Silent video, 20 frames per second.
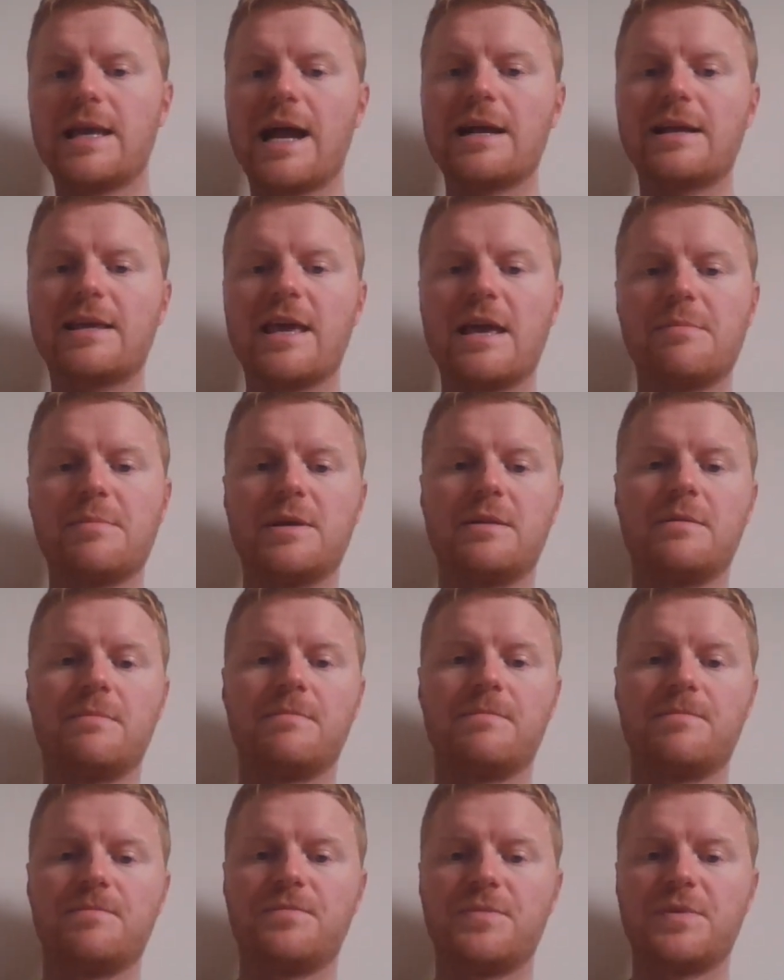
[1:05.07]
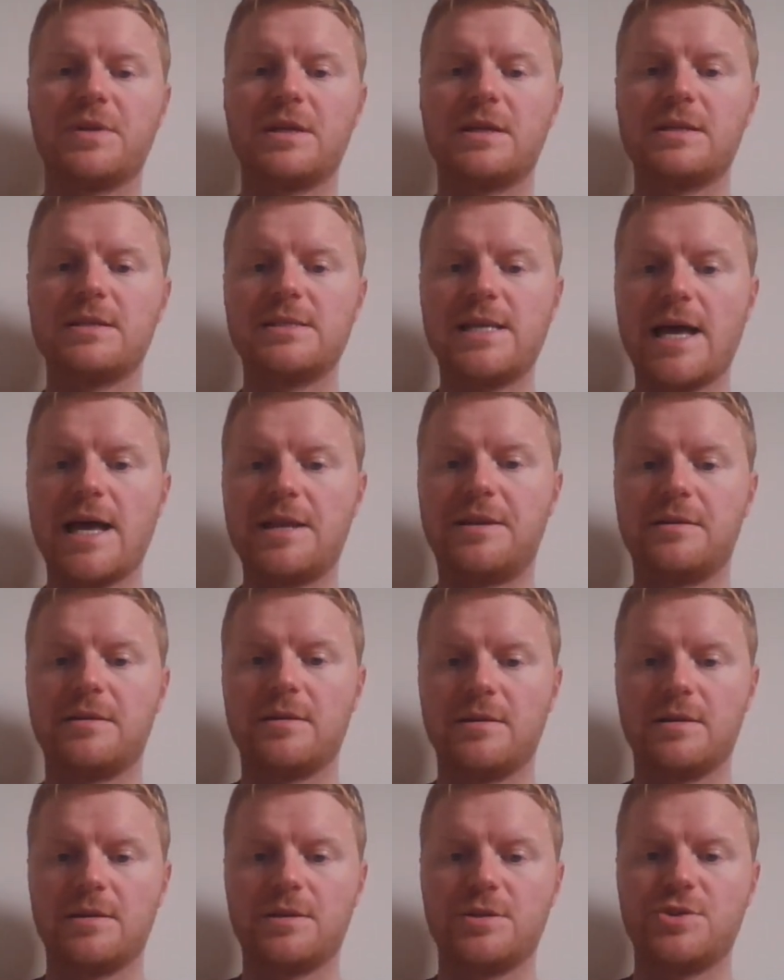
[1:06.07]
Kat came in. "Ted,"
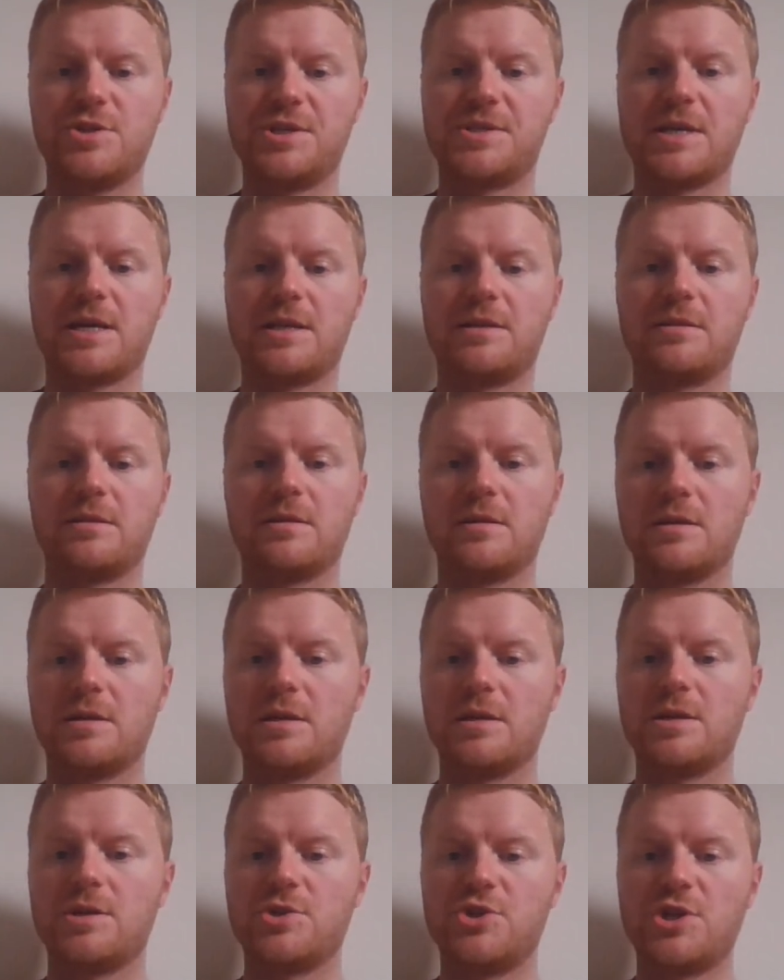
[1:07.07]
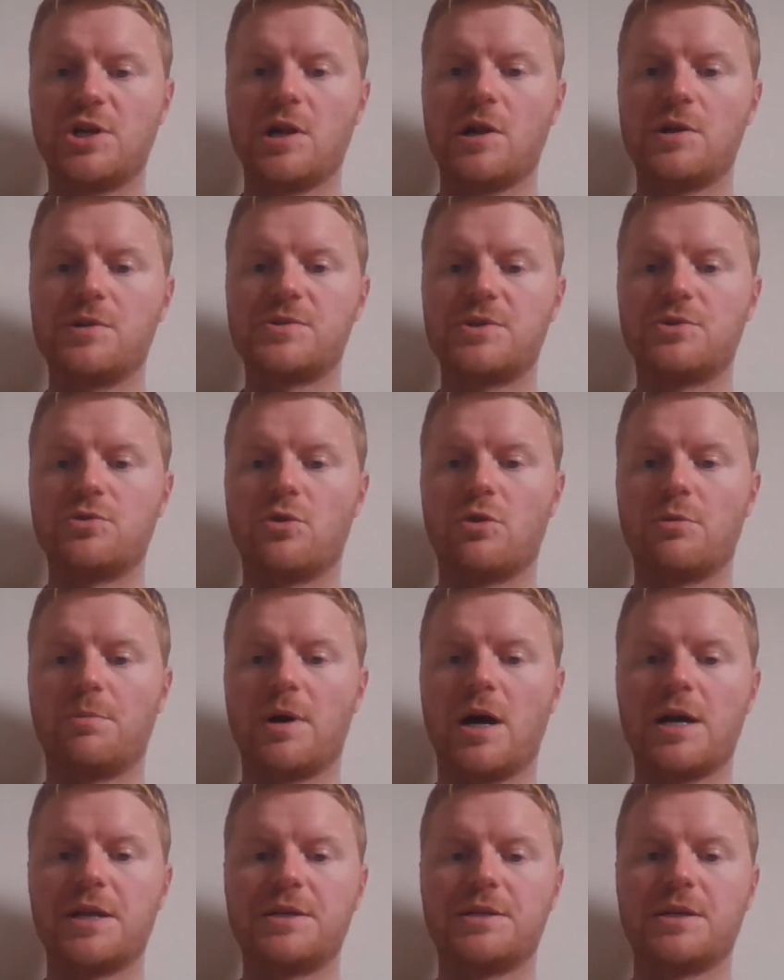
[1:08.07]
she said. She closed the door
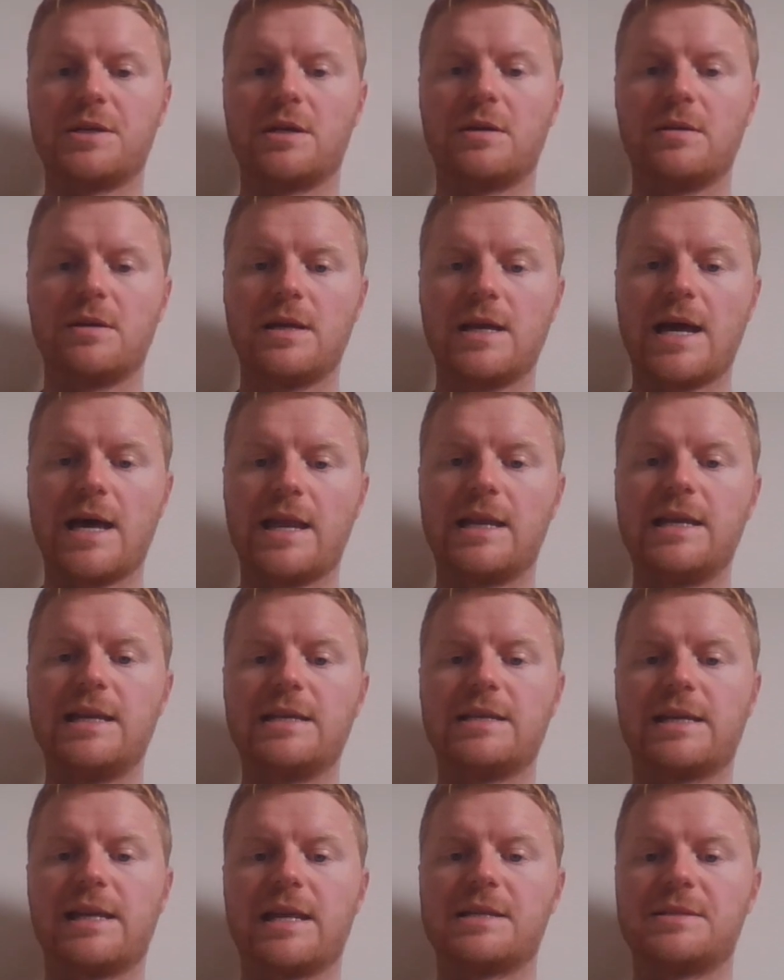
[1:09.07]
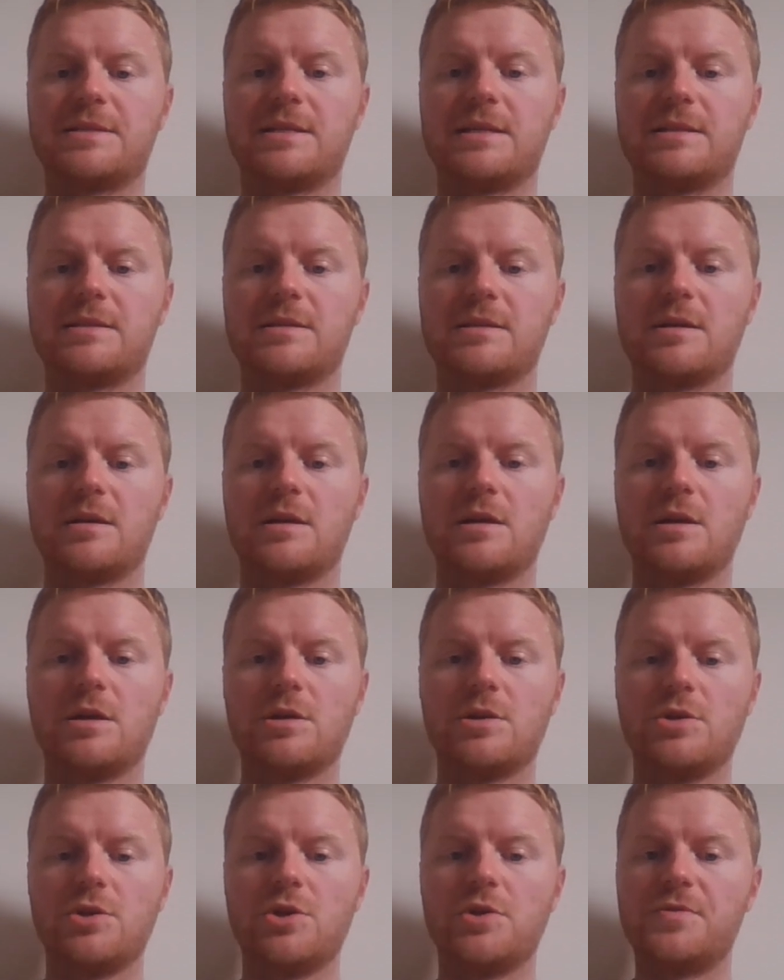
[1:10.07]
behind her and leaned against it.
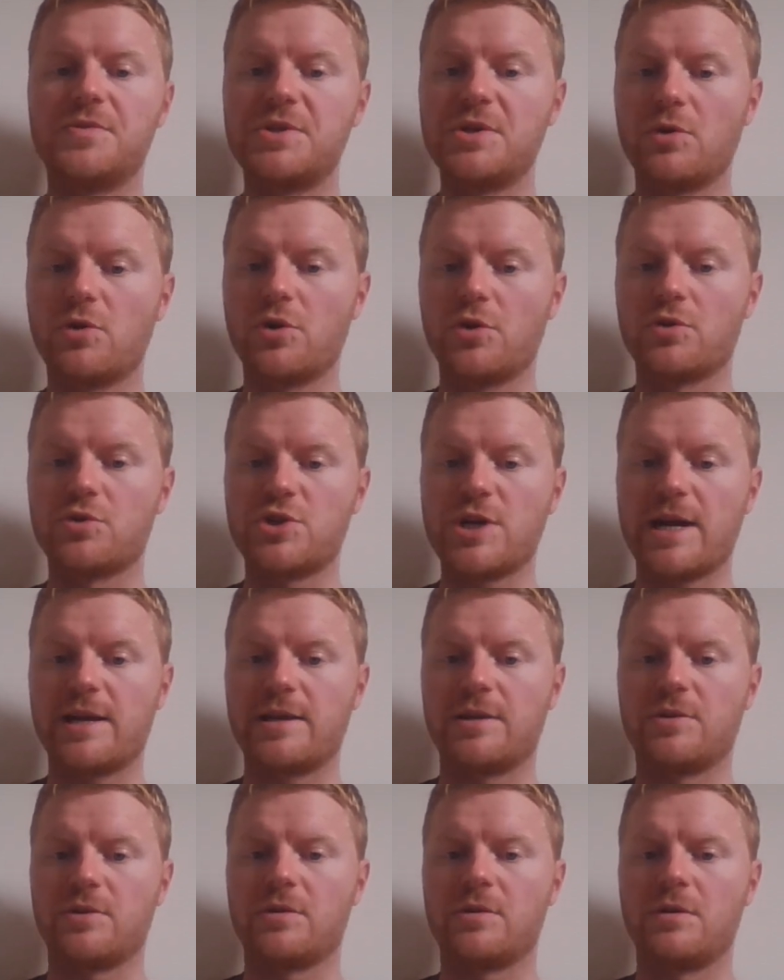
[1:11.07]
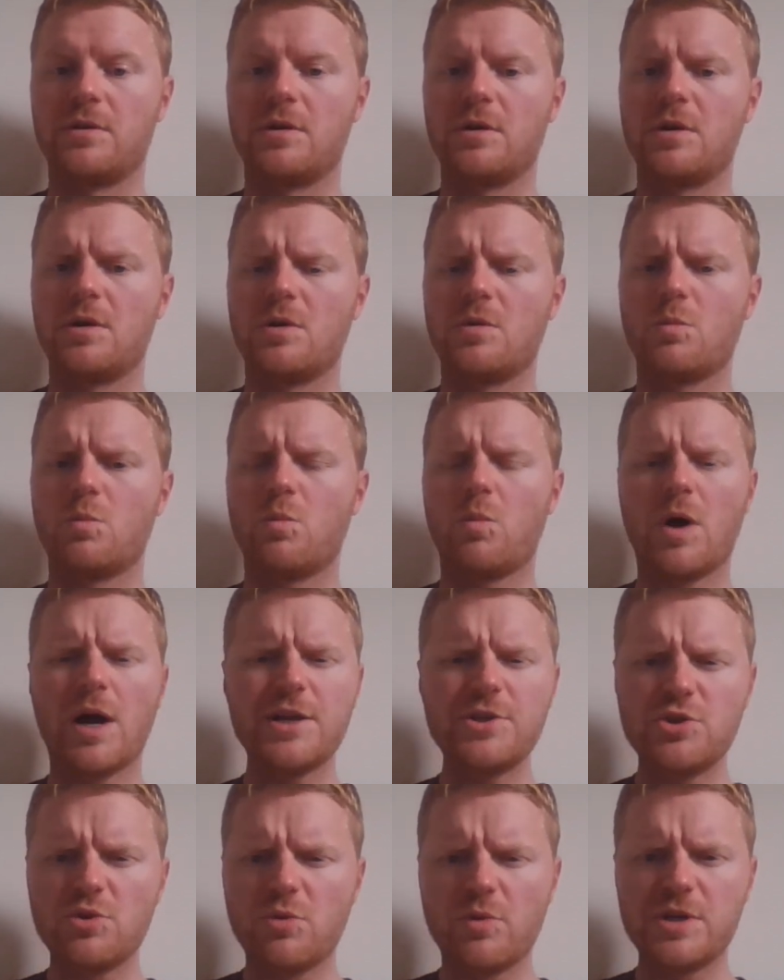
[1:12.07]
"You've still got your jacket on.
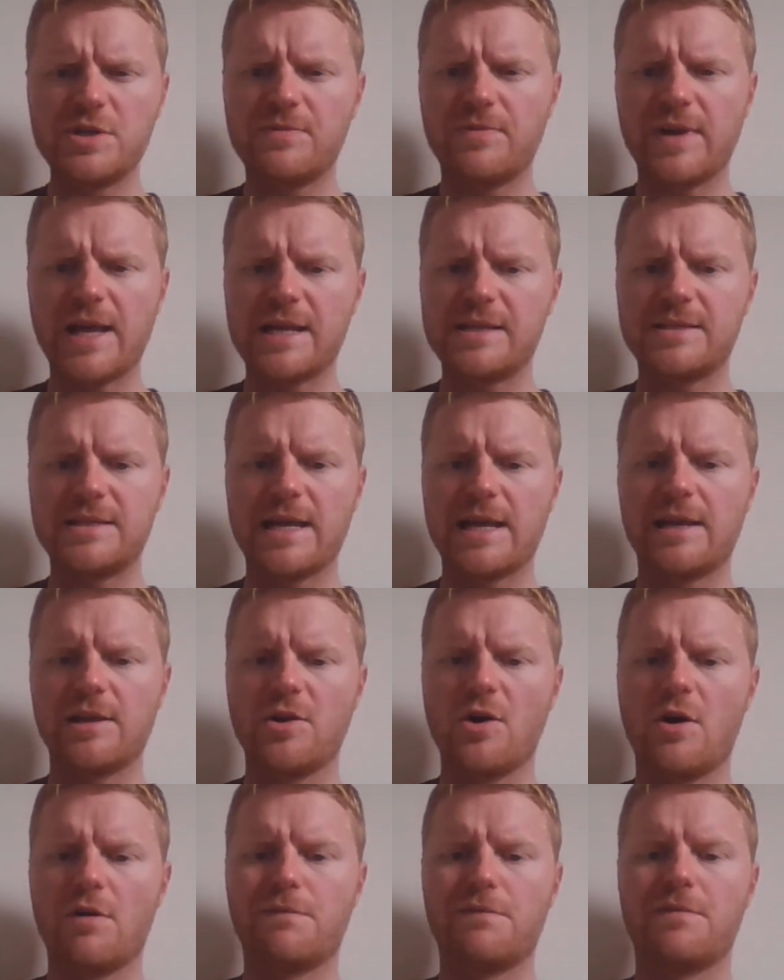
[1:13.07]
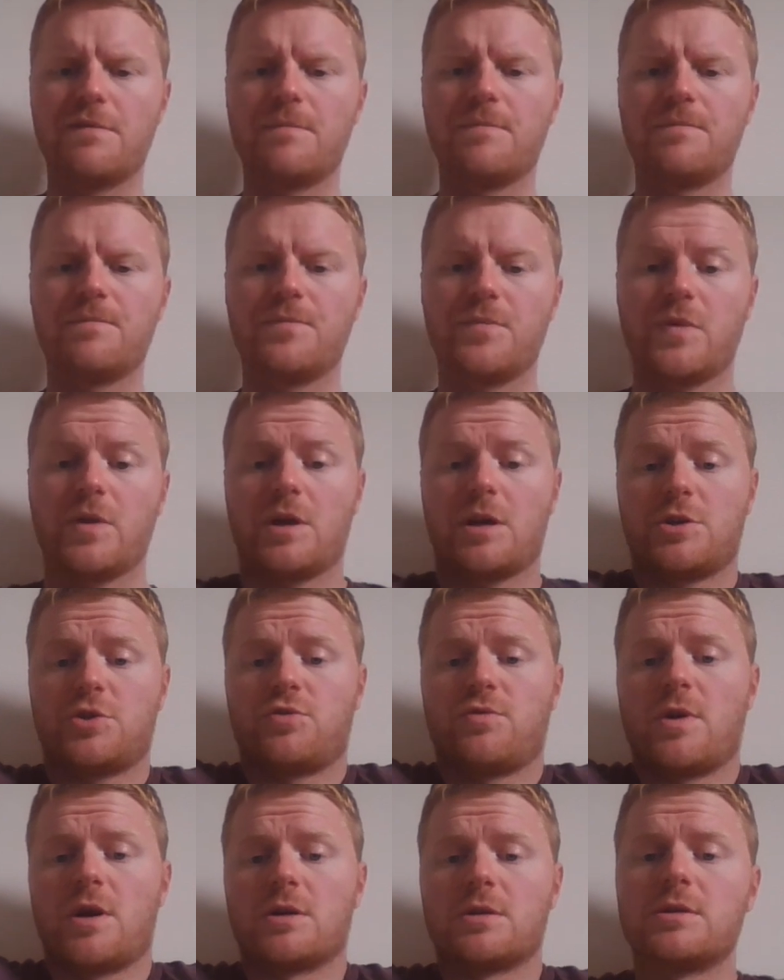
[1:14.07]
Why do you always forget to take it off?" I
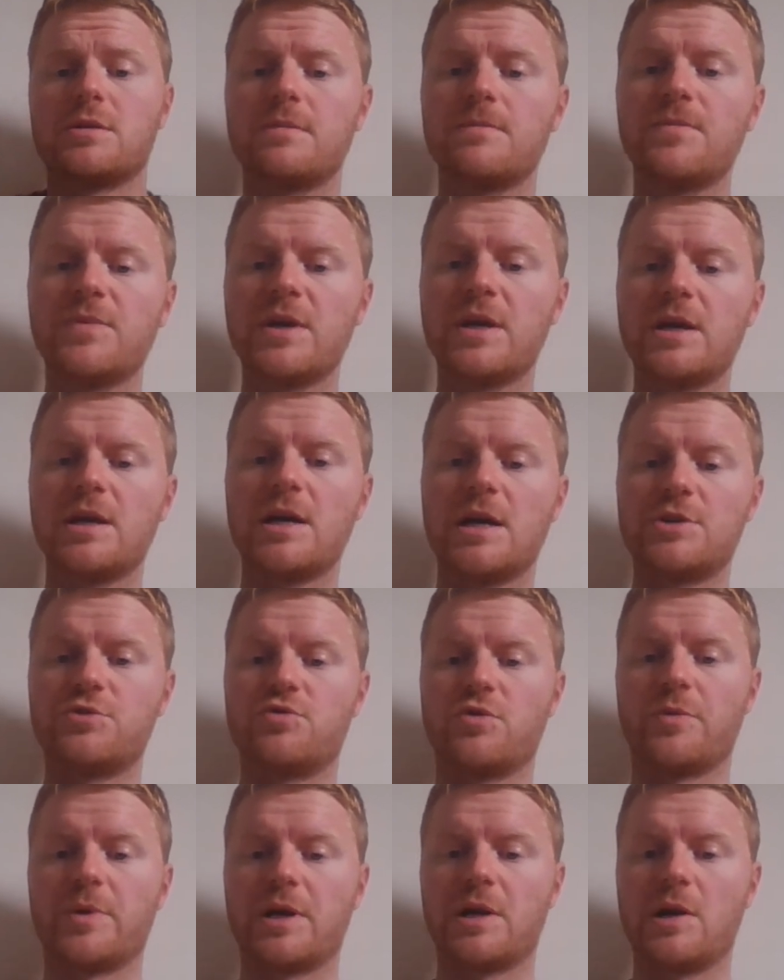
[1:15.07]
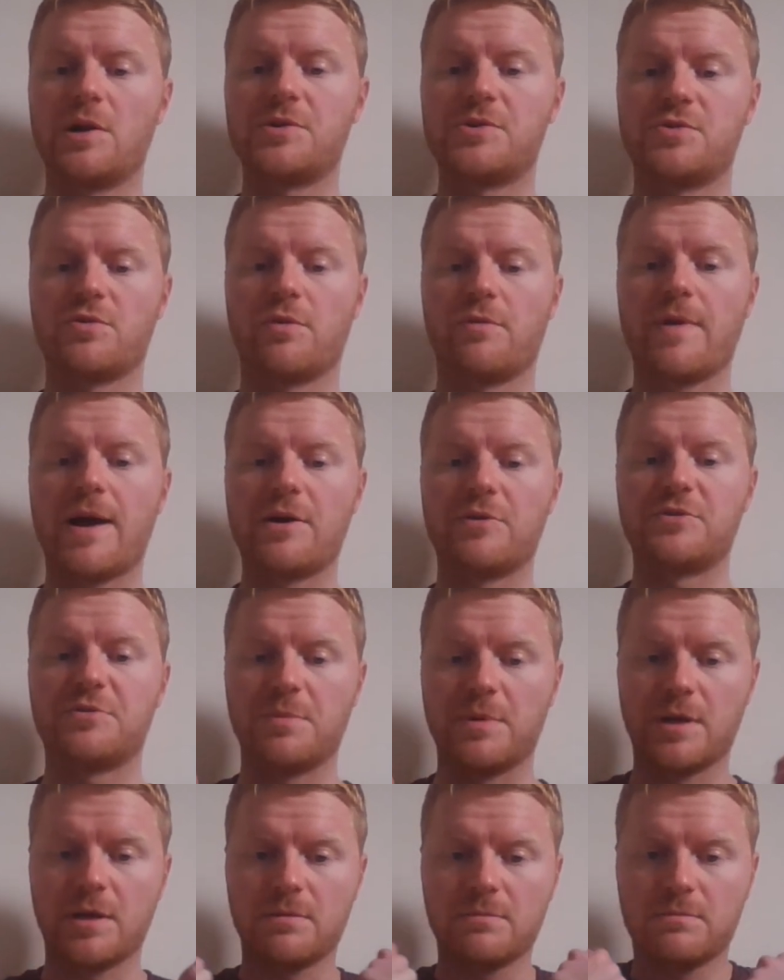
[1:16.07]
shrugged and drew it closer
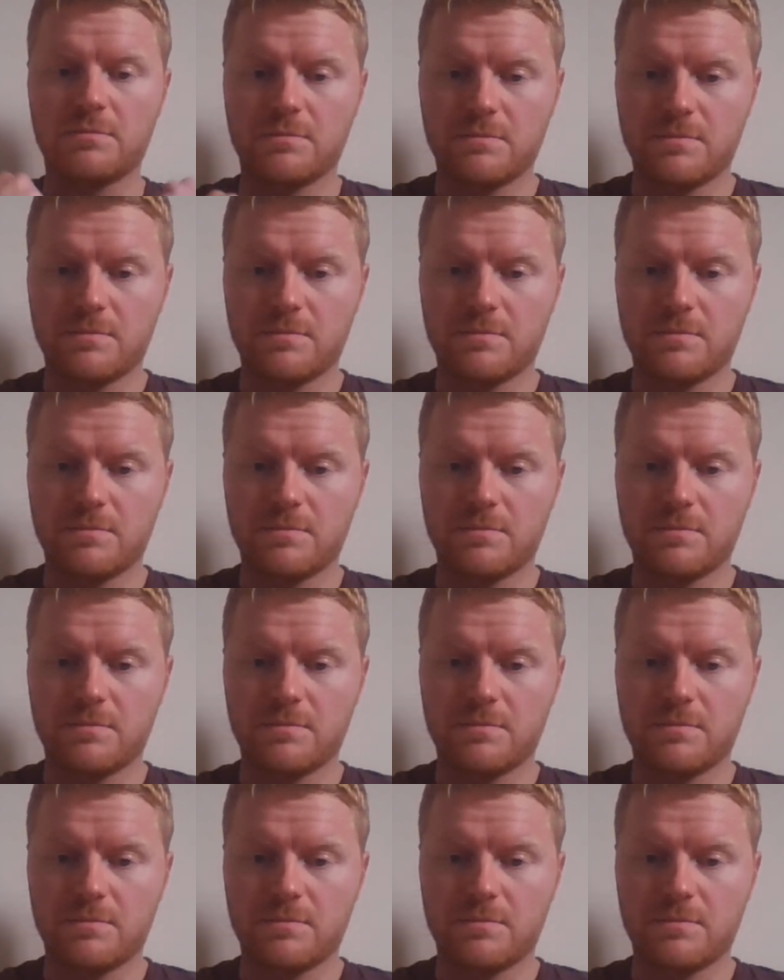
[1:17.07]
around me.